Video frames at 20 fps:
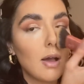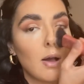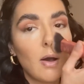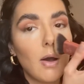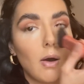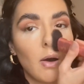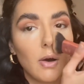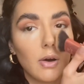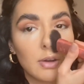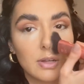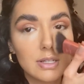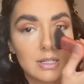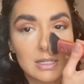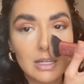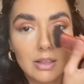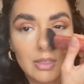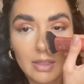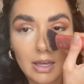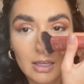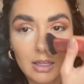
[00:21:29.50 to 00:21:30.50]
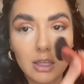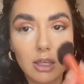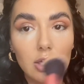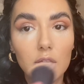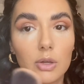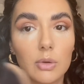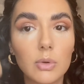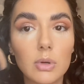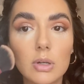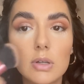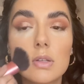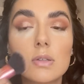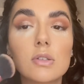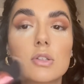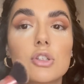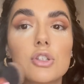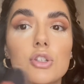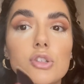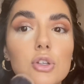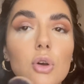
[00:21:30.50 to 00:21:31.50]
honestly, thank you
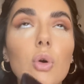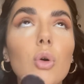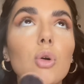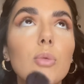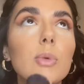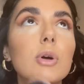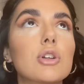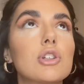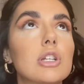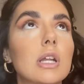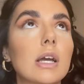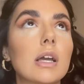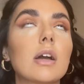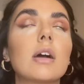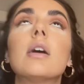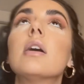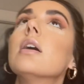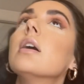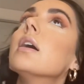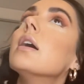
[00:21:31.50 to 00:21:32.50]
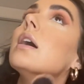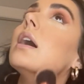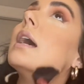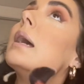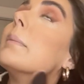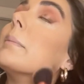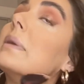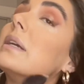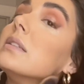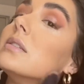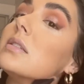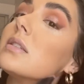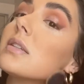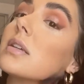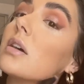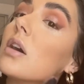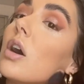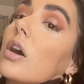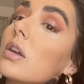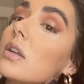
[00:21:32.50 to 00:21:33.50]
so much. Like, it means
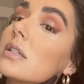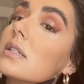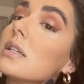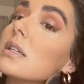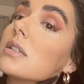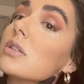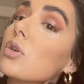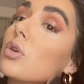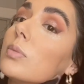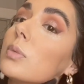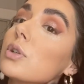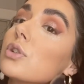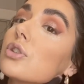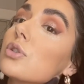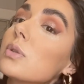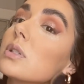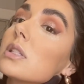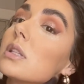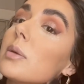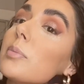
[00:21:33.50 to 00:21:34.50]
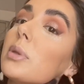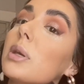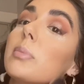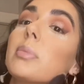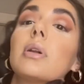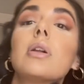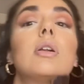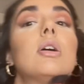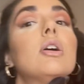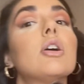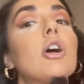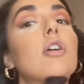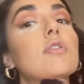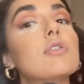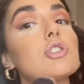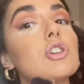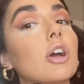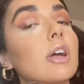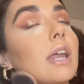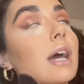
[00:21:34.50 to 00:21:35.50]
honestly so much to us that people are
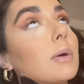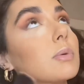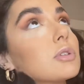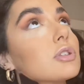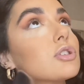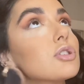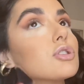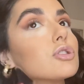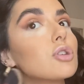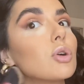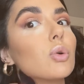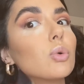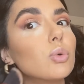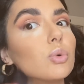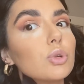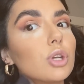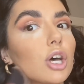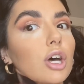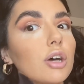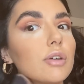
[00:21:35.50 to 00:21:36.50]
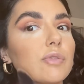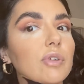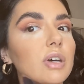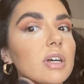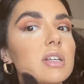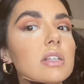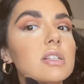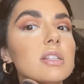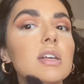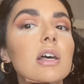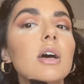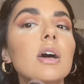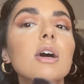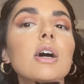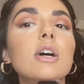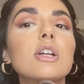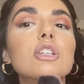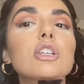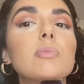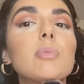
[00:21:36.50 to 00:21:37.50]
enjoying it. I was so nervous
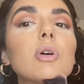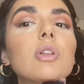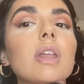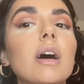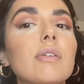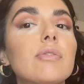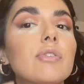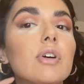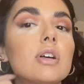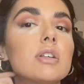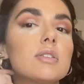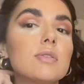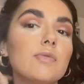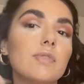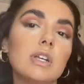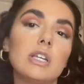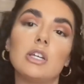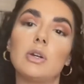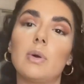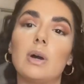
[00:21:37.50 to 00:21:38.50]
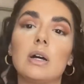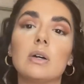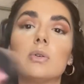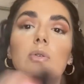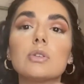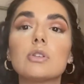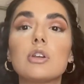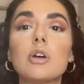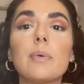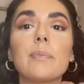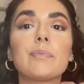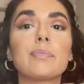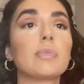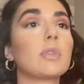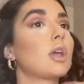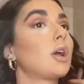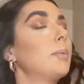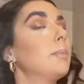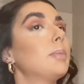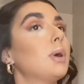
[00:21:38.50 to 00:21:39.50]
to put that first video out,
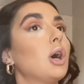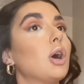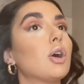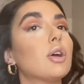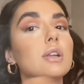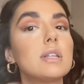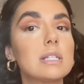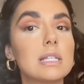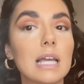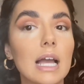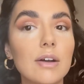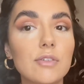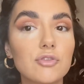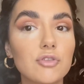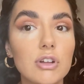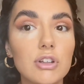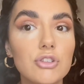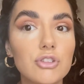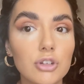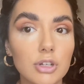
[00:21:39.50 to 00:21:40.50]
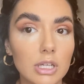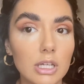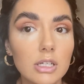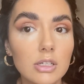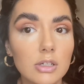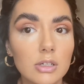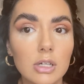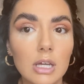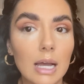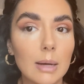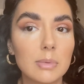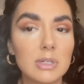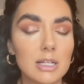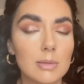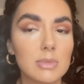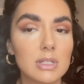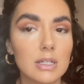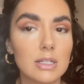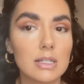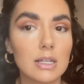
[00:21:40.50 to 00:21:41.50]
but honestly, after I'd done it, how many times can I
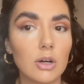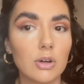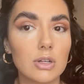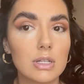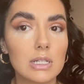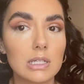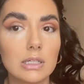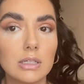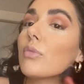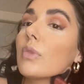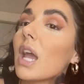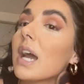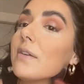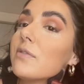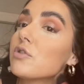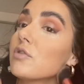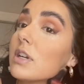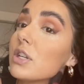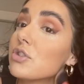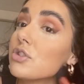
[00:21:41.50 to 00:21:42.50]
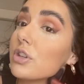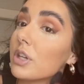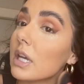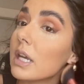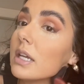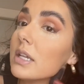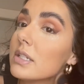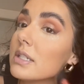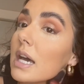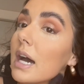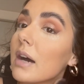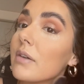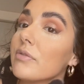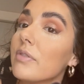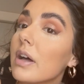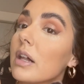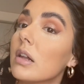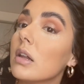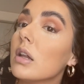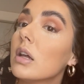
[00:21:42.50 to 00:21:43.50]
say honestly, after I'd done it, I felt